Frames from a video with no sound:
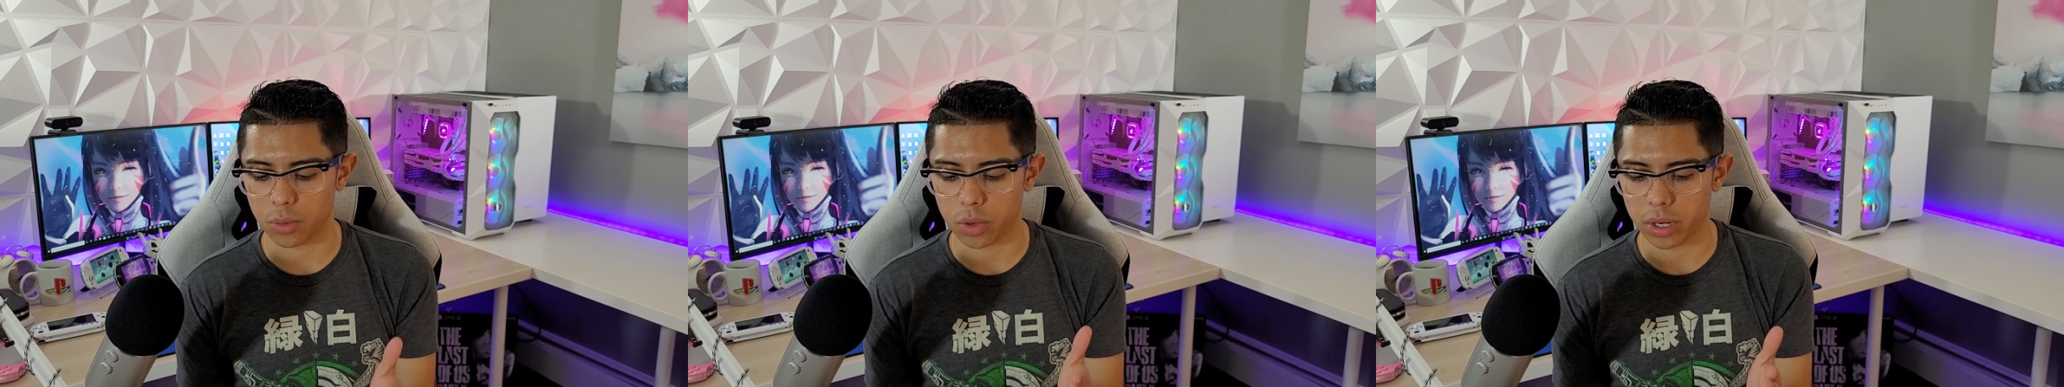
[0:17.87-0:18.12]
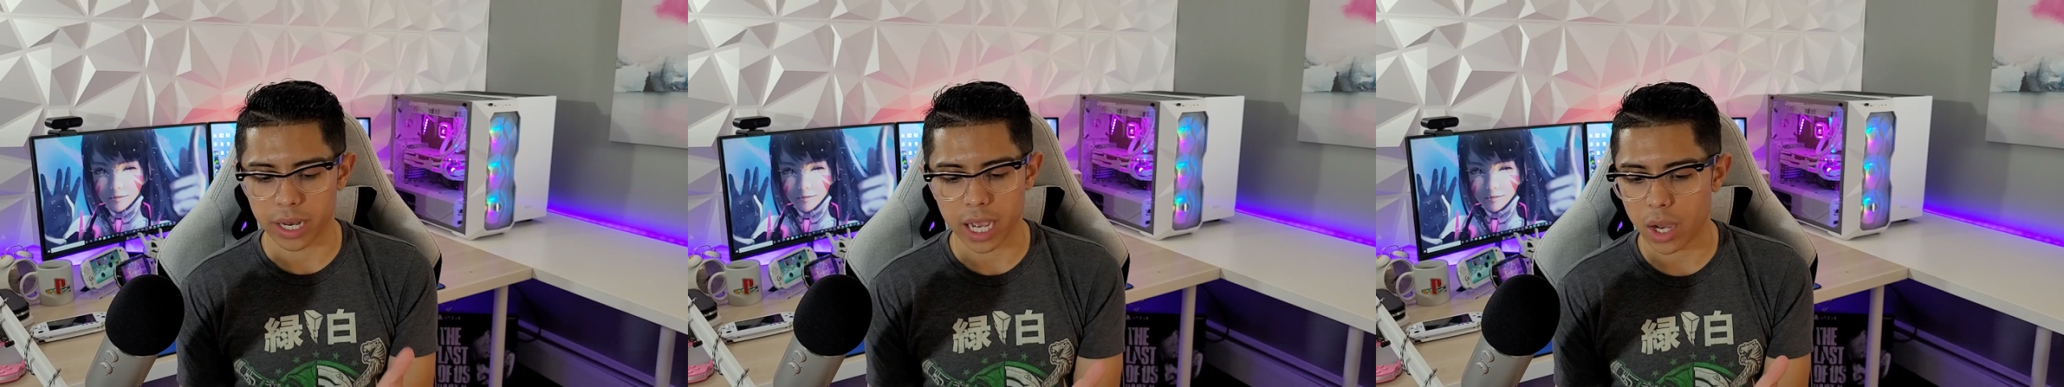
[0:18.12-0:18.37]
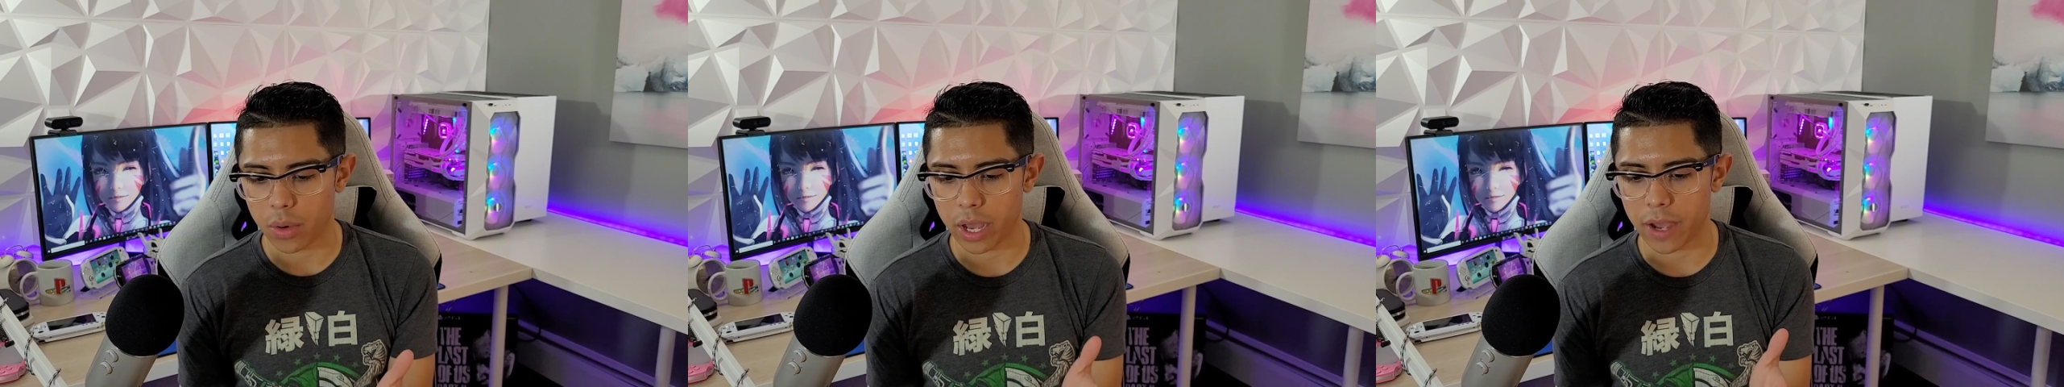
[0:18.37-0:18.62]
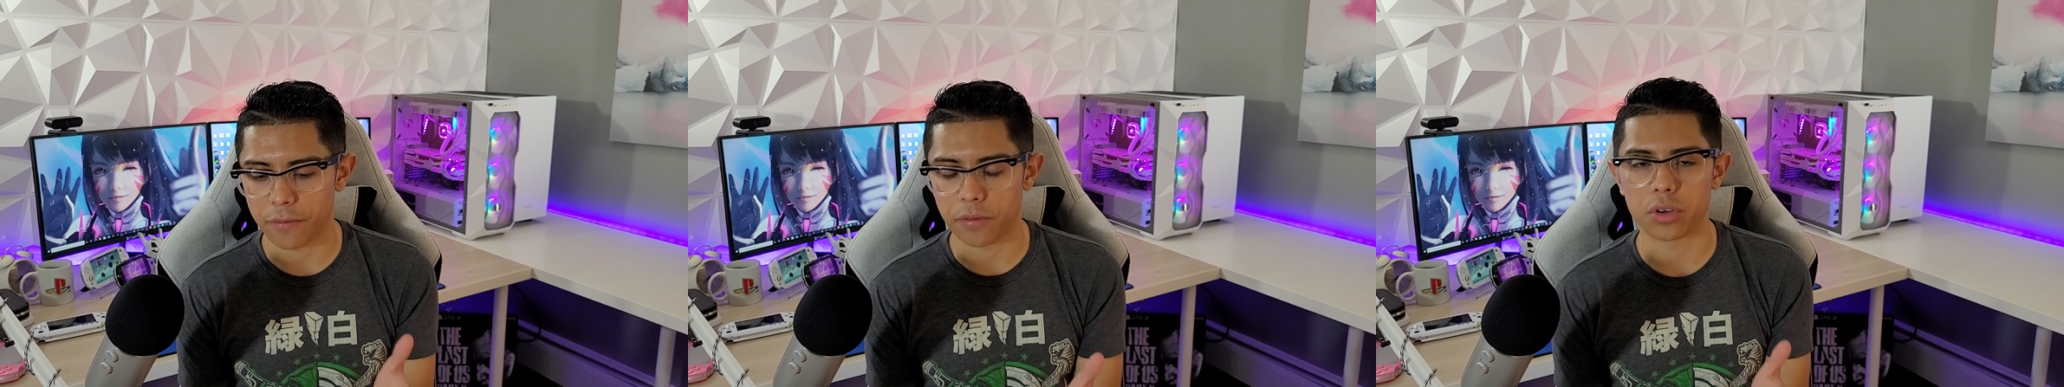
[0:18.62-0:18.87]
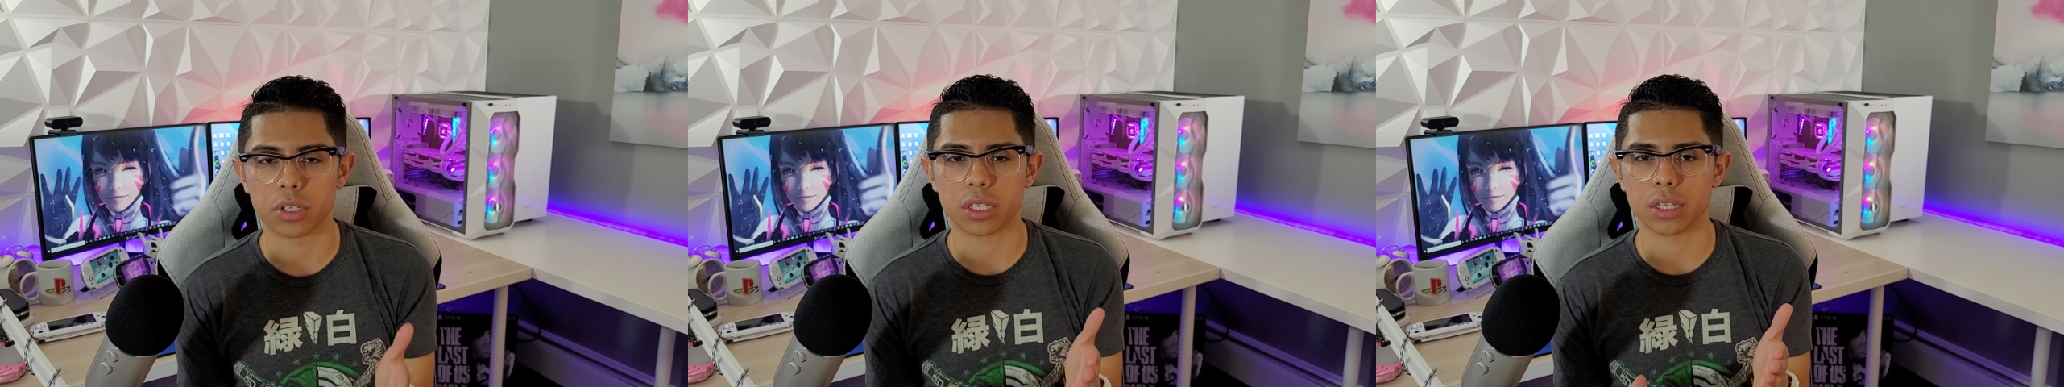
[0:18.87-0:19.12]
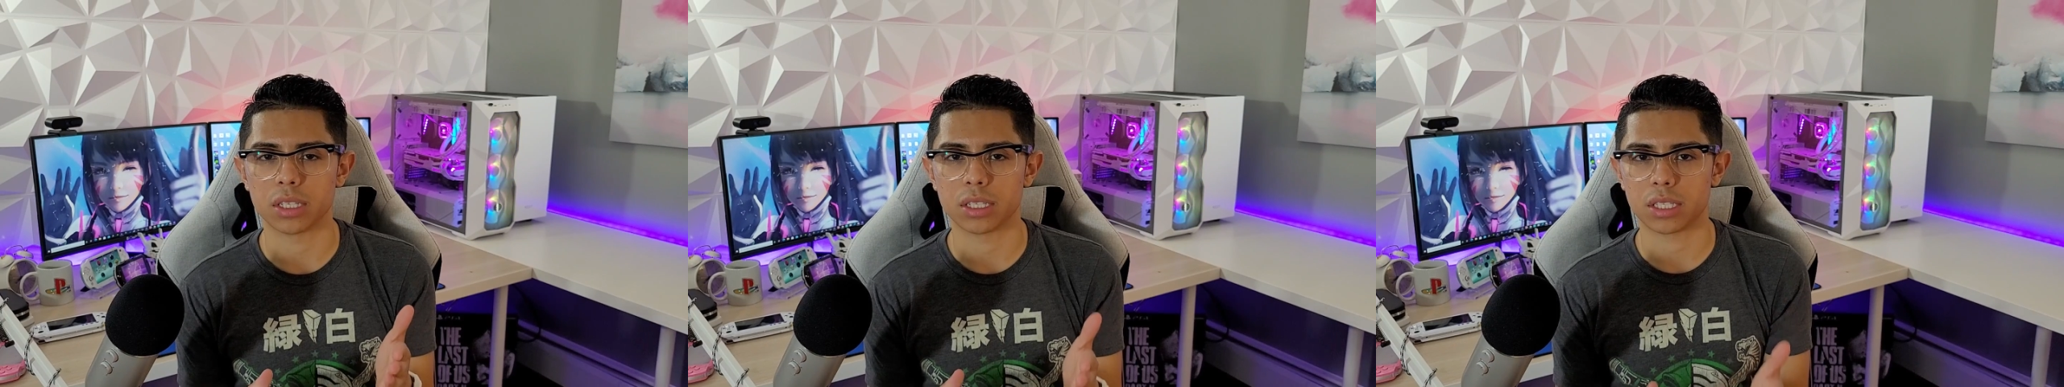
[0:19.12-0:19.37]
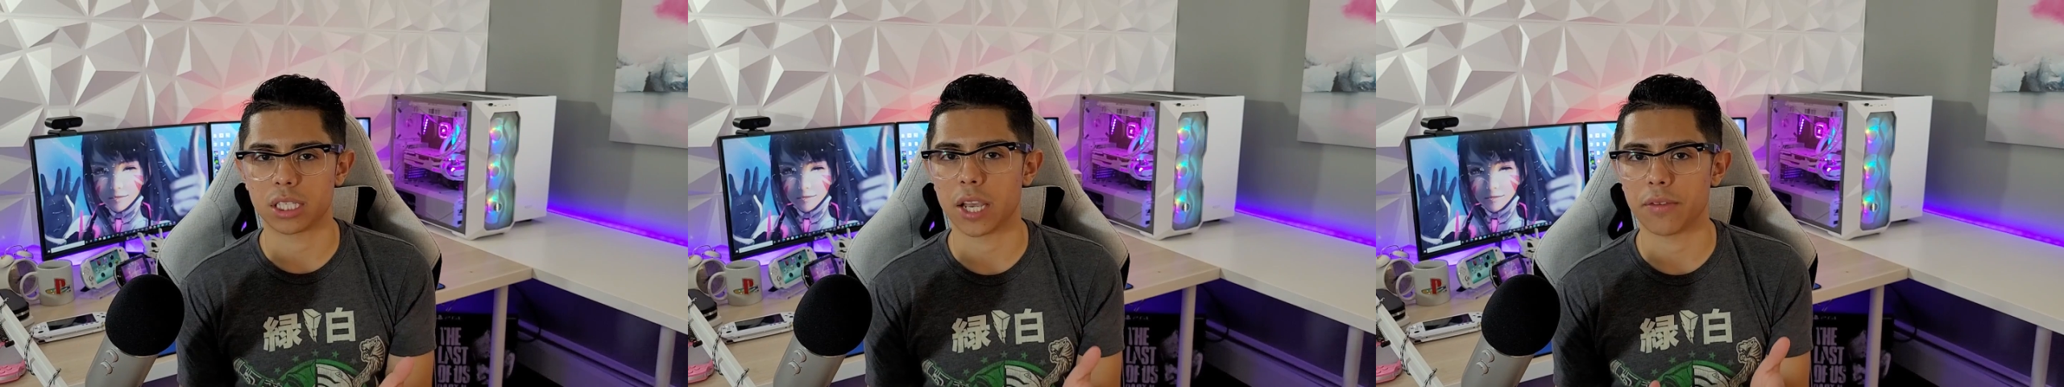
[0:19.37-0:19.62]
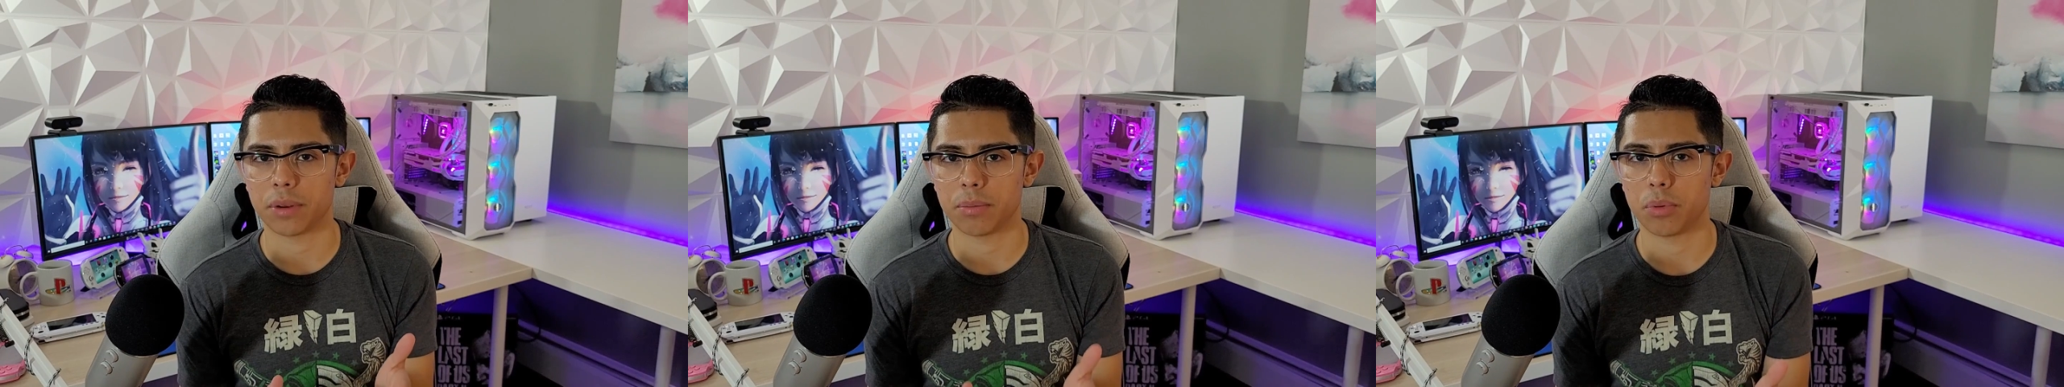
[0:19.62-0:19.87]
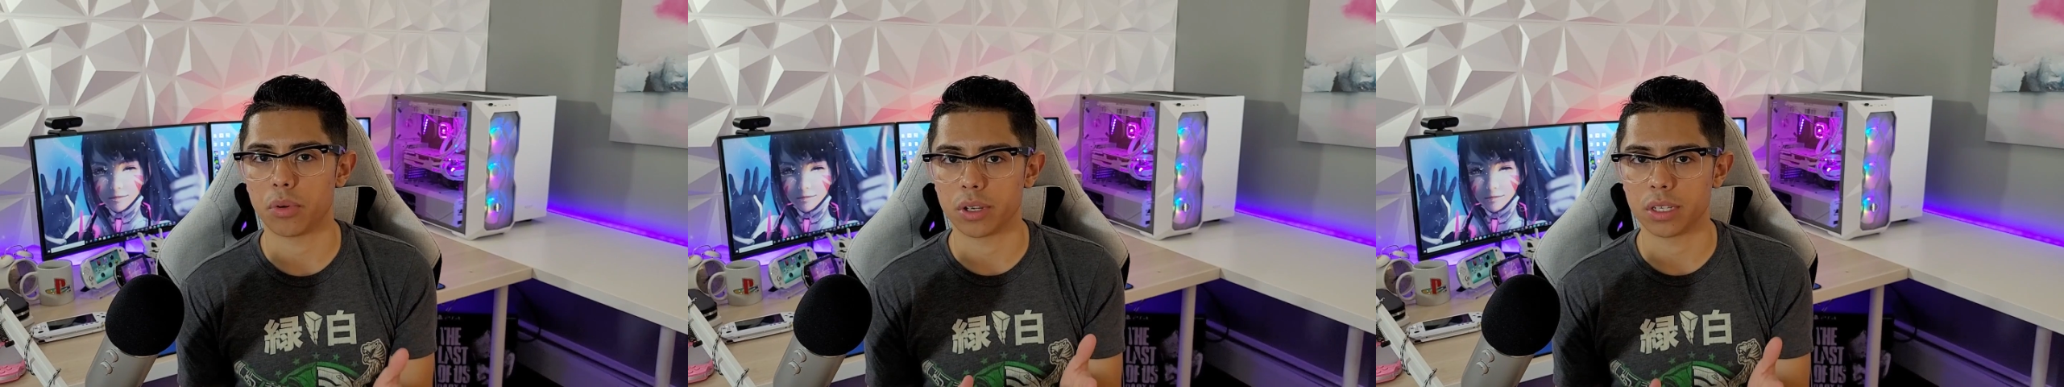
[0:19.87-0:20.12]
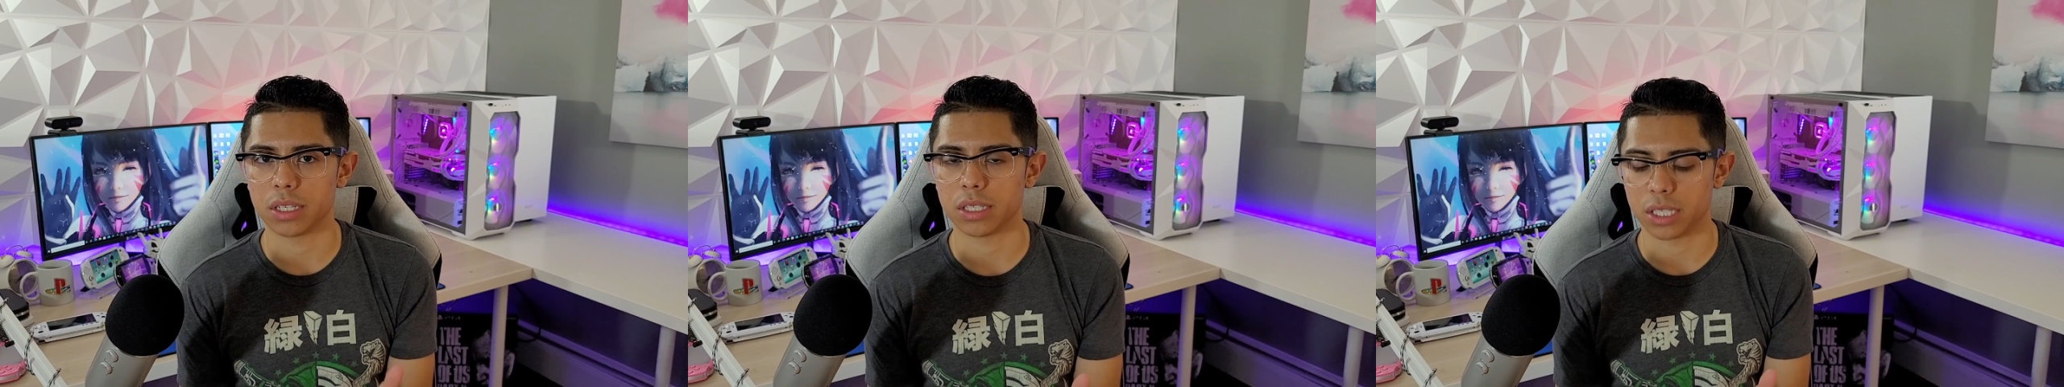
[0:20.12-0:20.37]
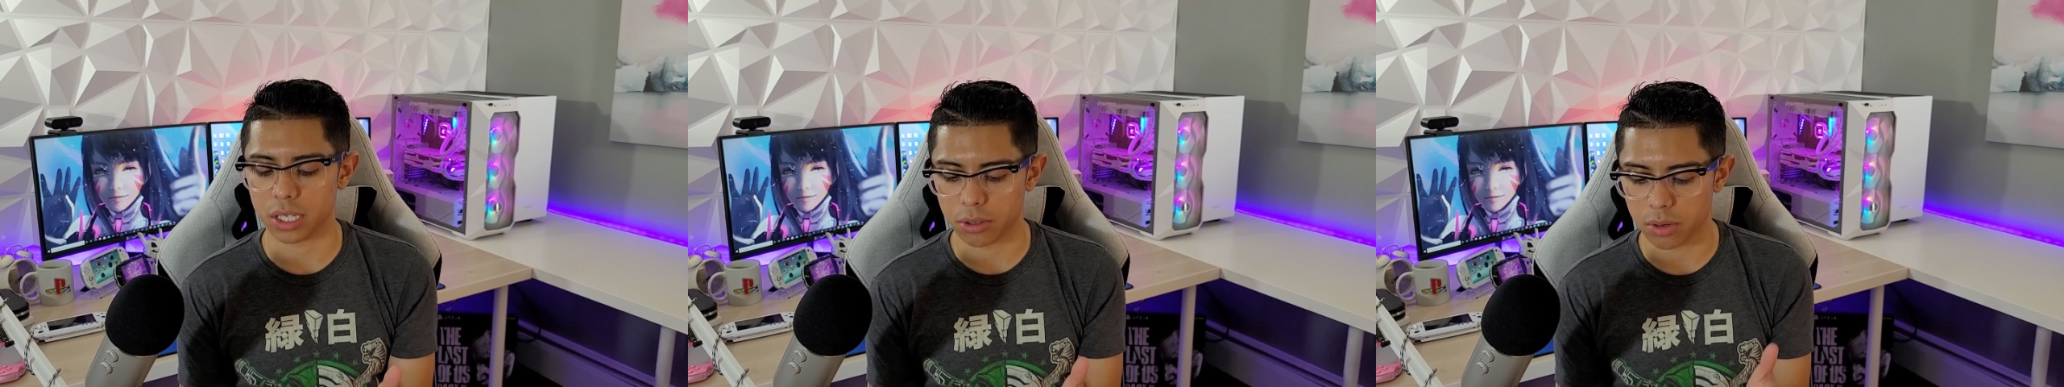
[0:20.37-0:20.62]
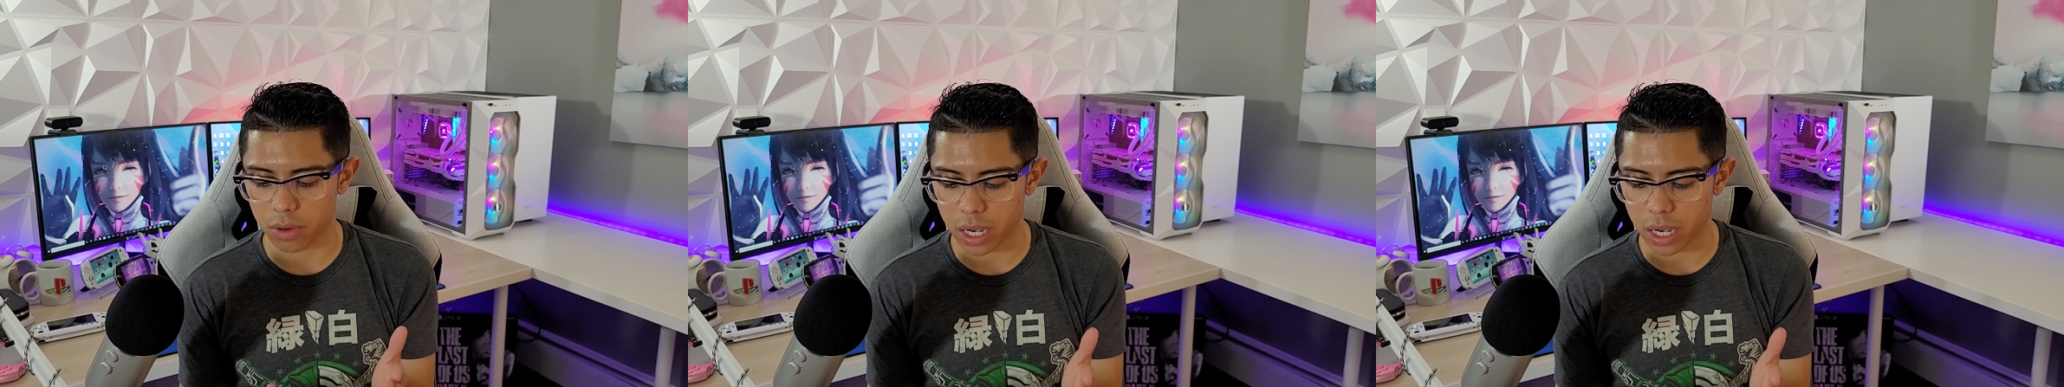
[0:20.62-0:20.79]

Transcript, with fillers: We're now at version 7.0.